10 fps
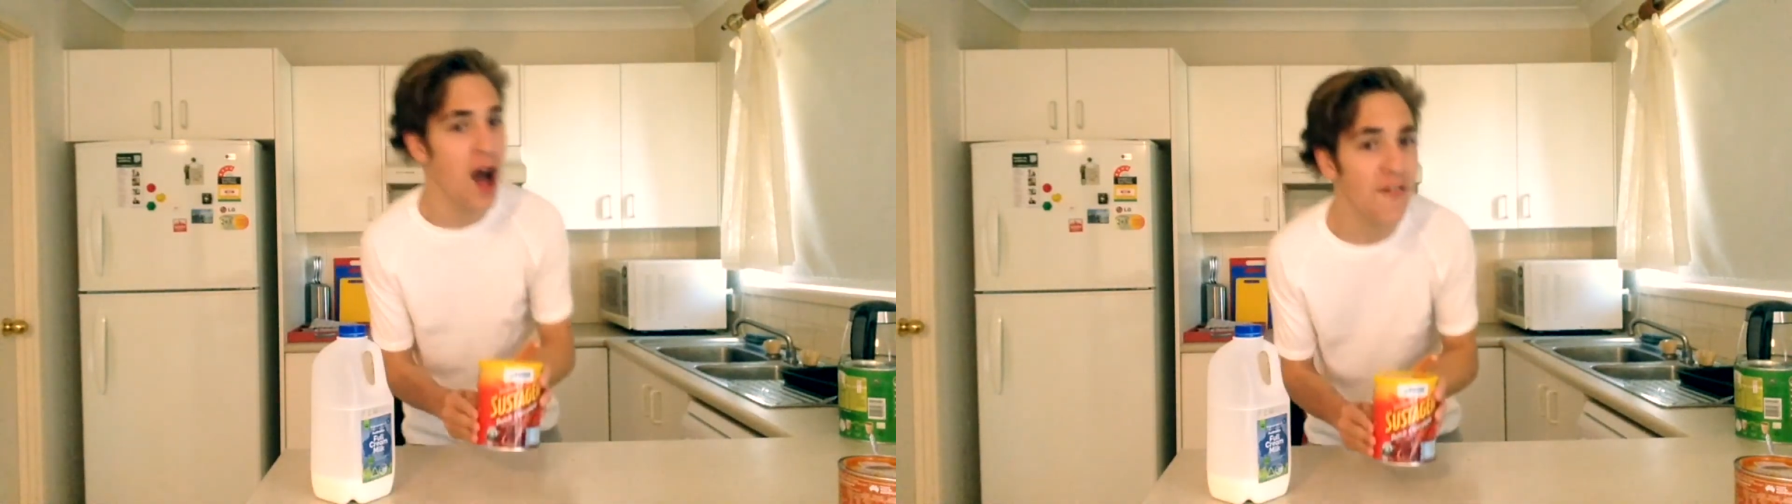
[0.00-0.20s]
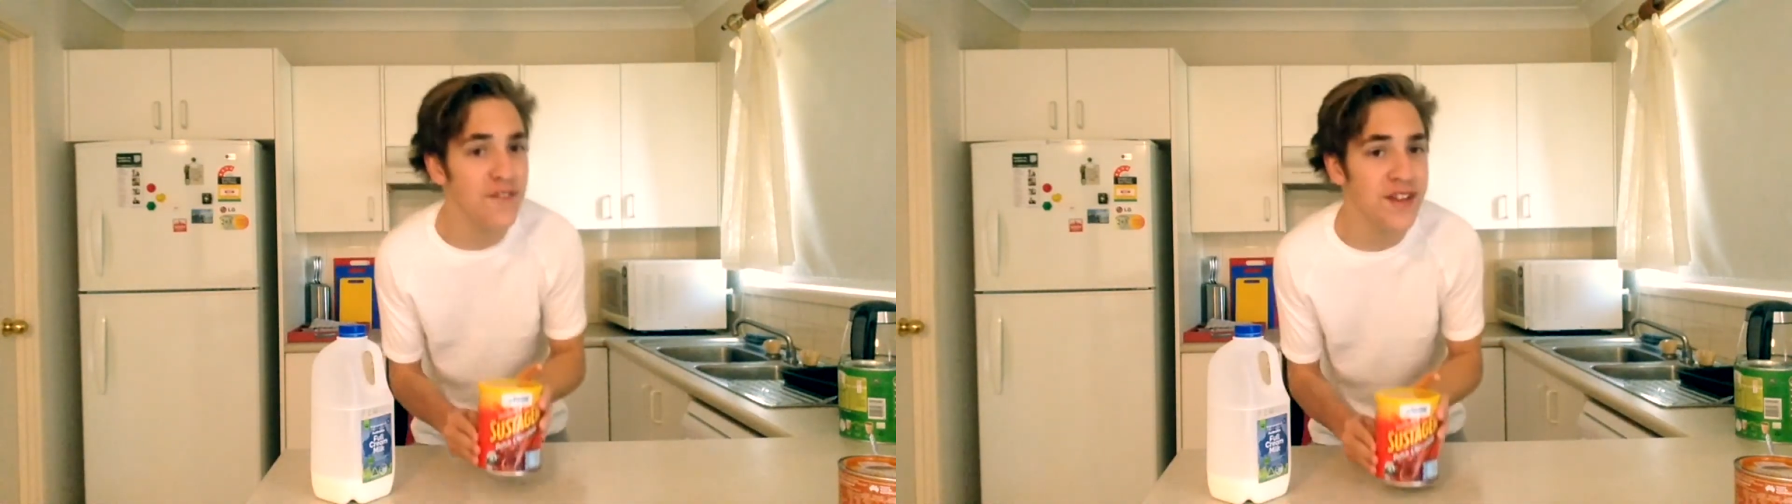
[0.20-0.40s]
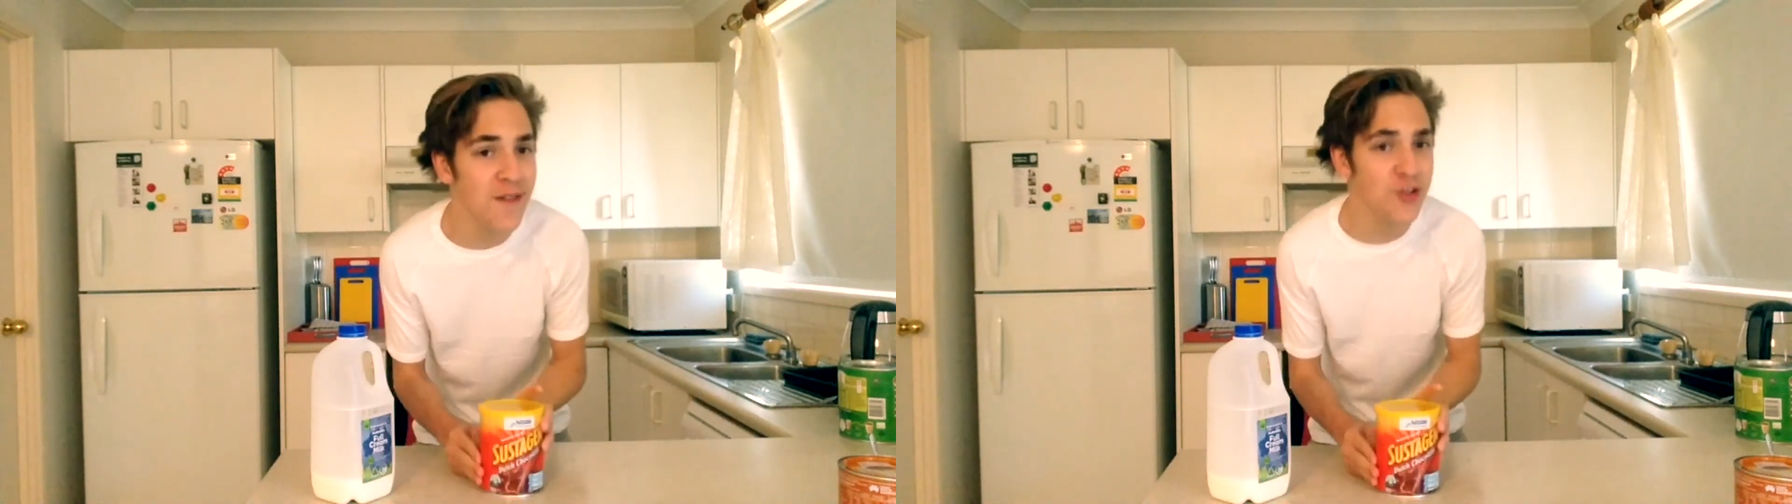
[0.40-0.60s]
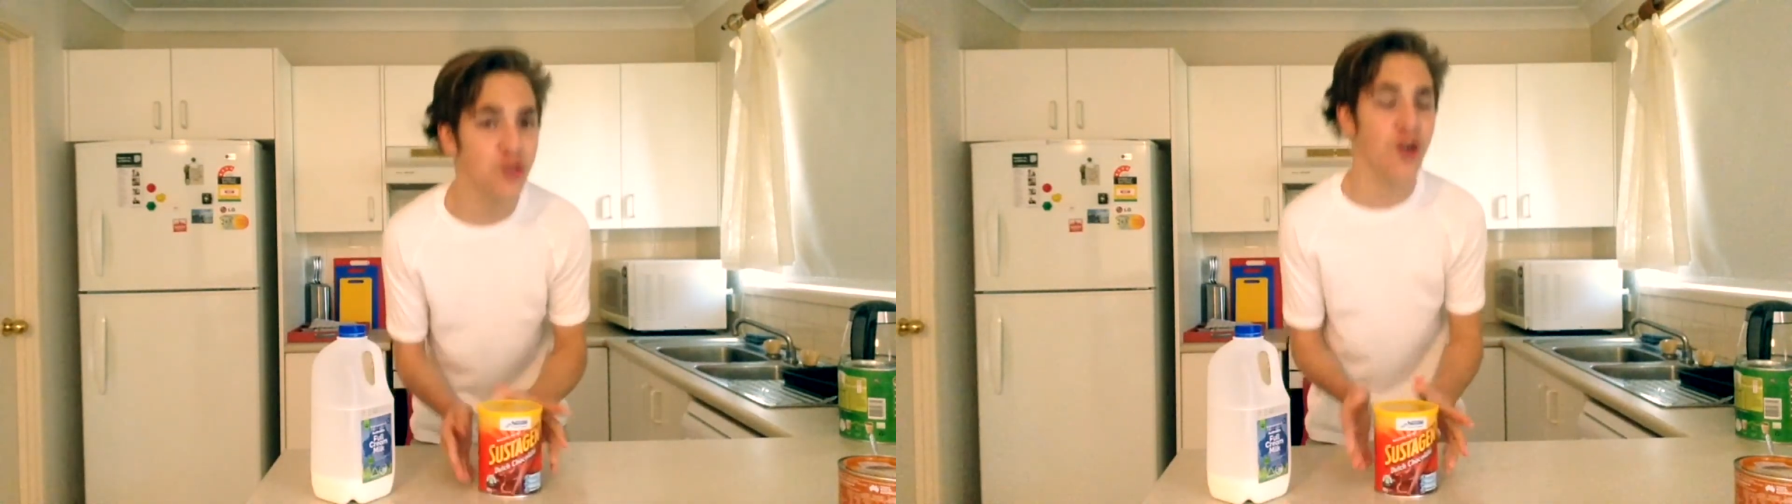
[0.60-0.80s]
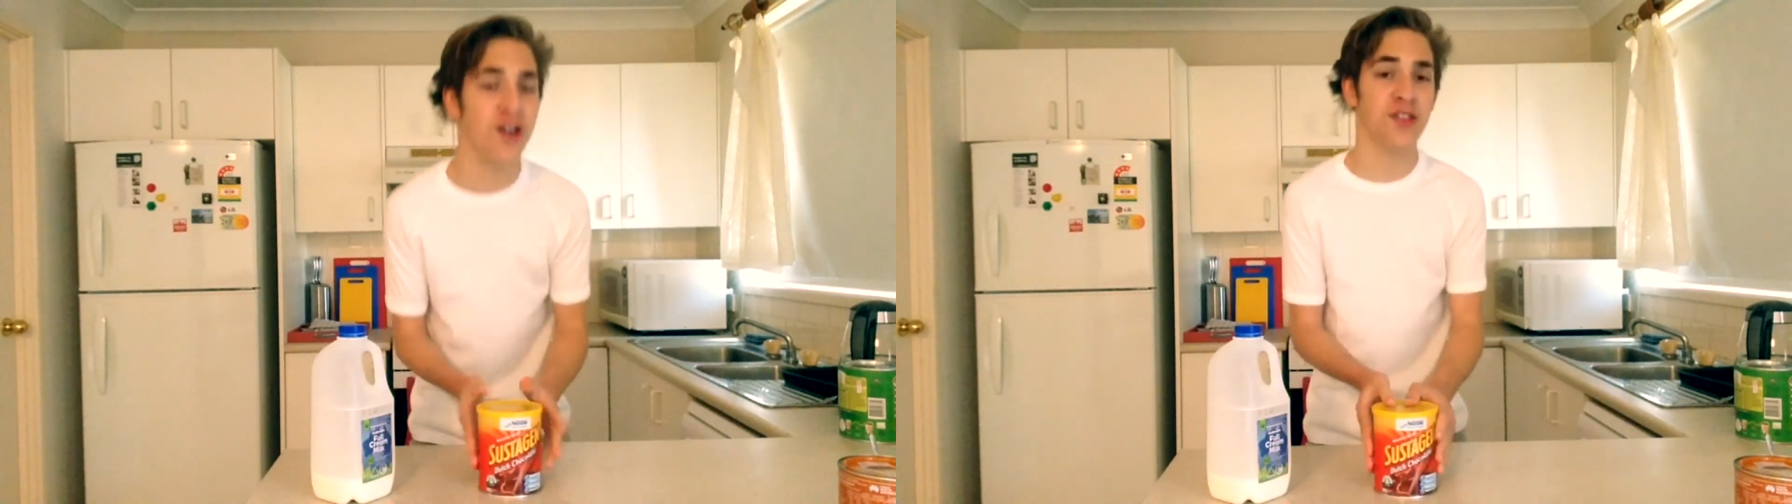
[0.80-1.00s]
I've never
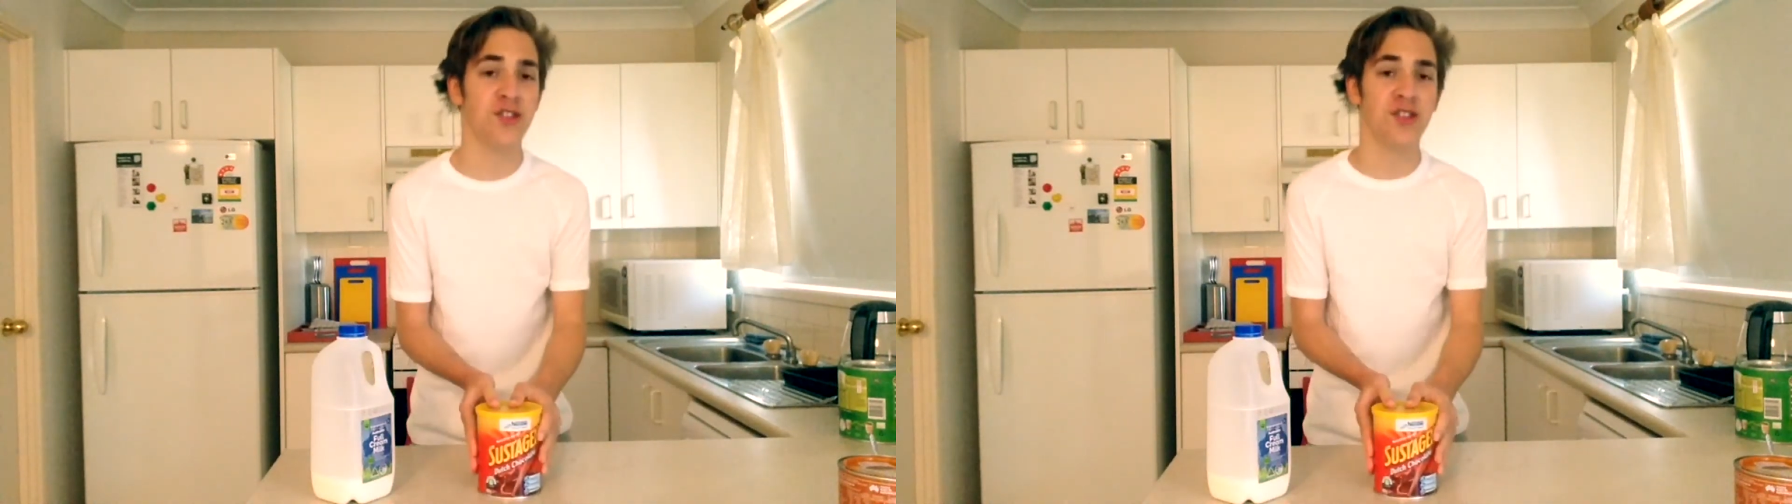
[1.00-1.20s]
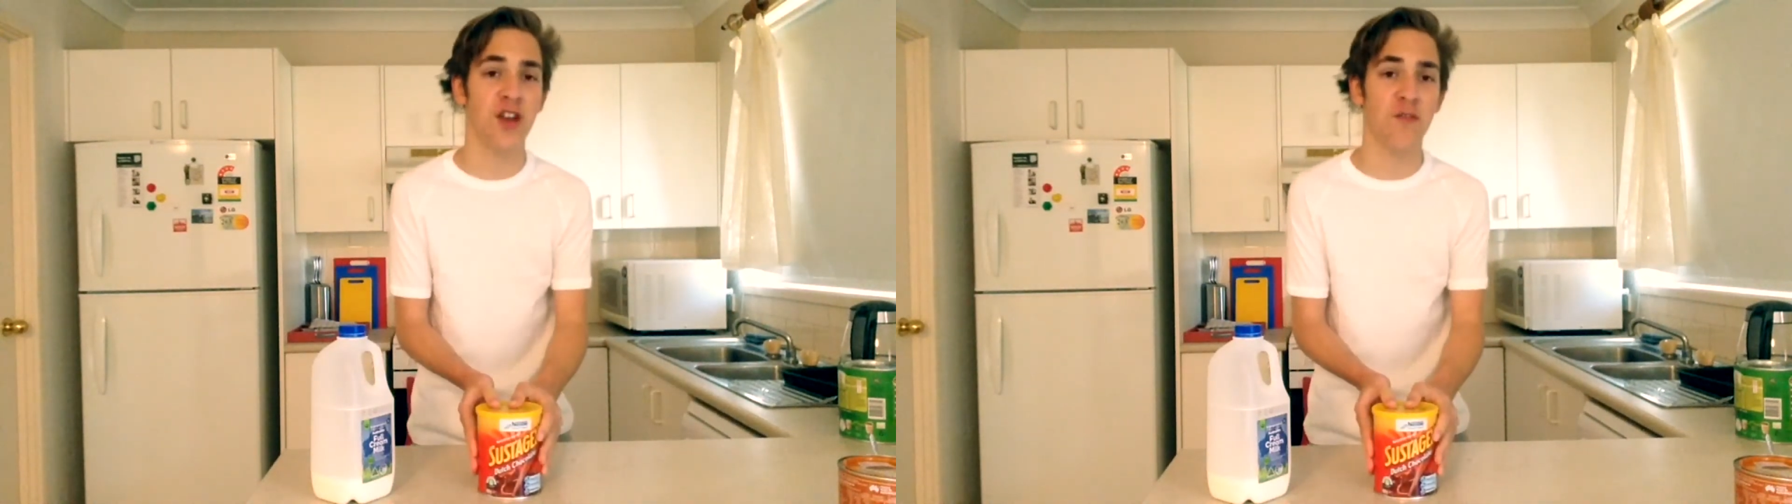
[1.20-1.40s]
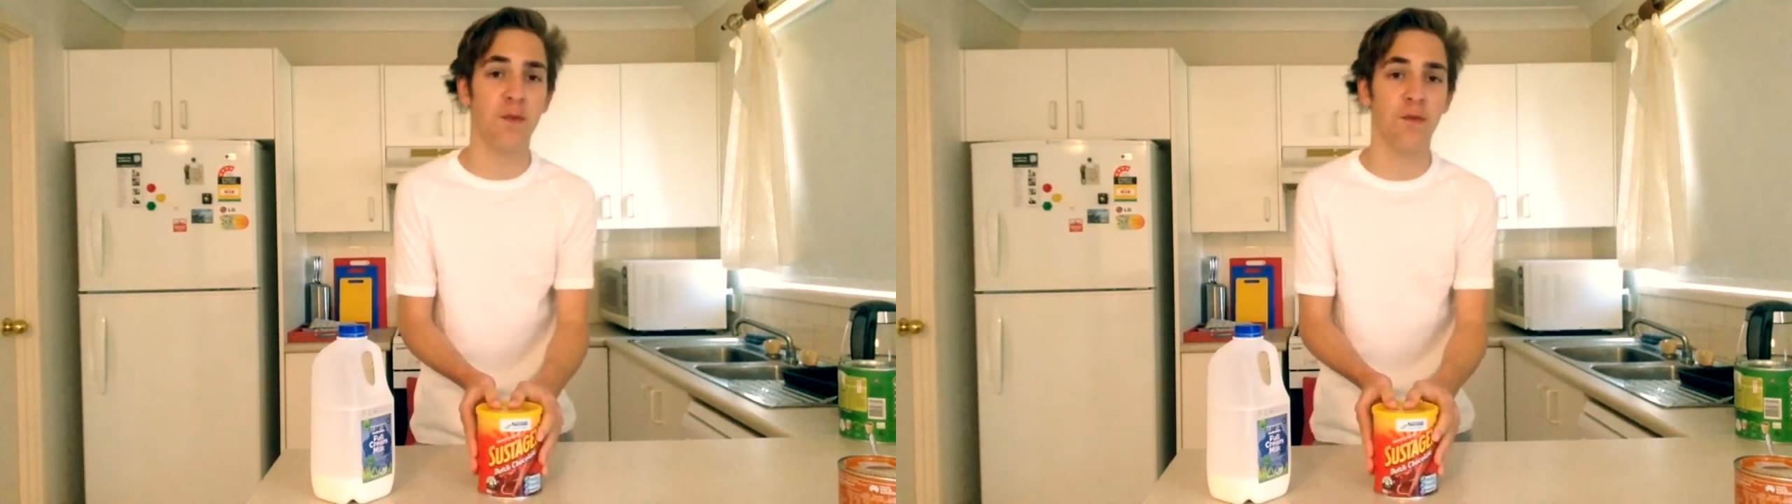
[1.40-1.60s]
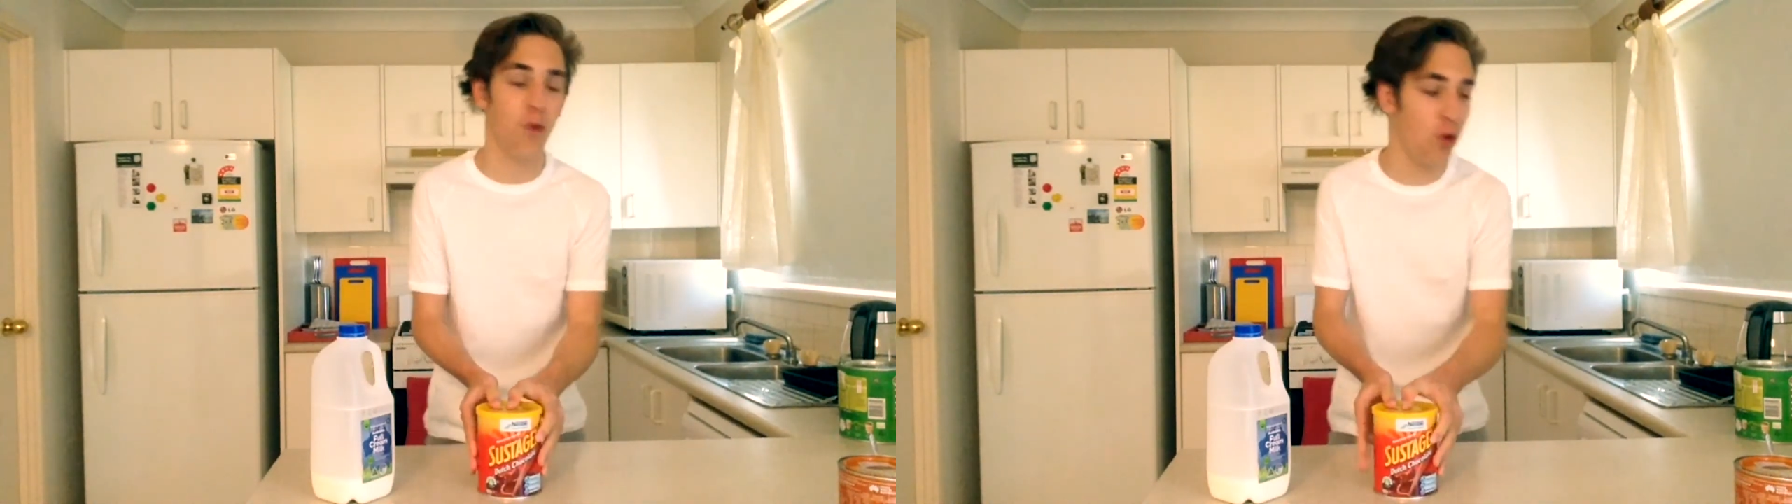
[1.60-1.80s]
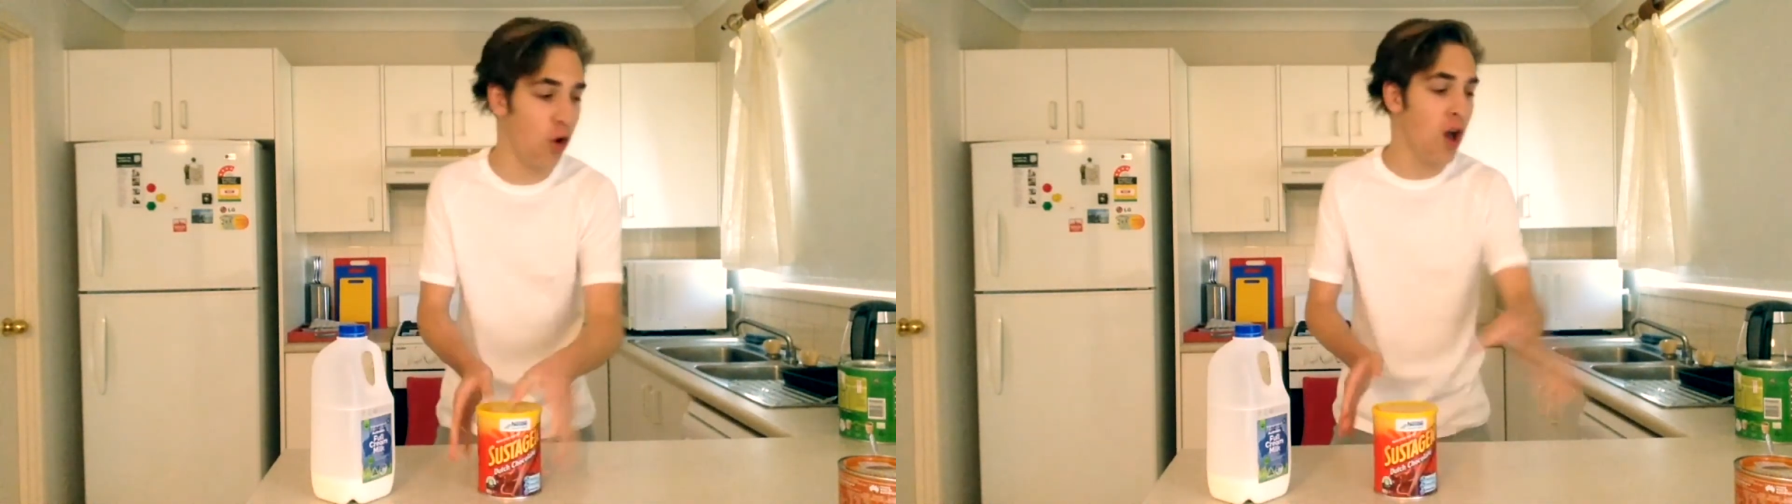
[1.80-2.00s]
tried this stuff
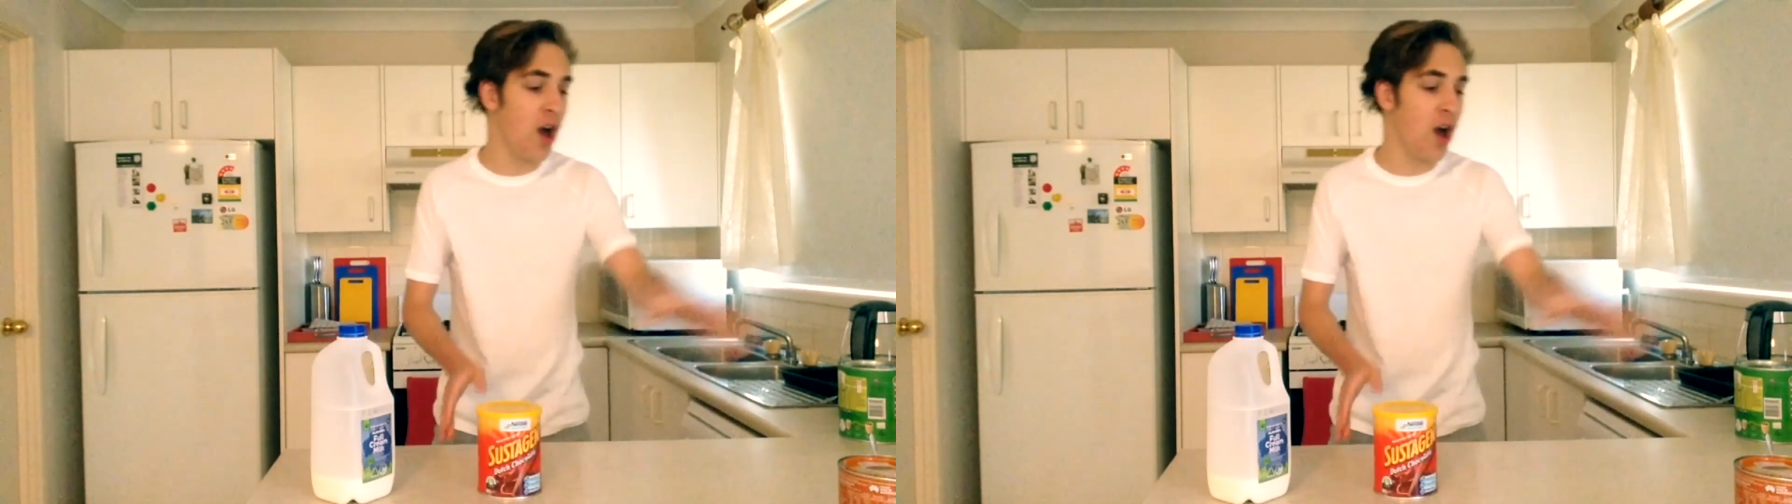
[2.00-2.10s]
before,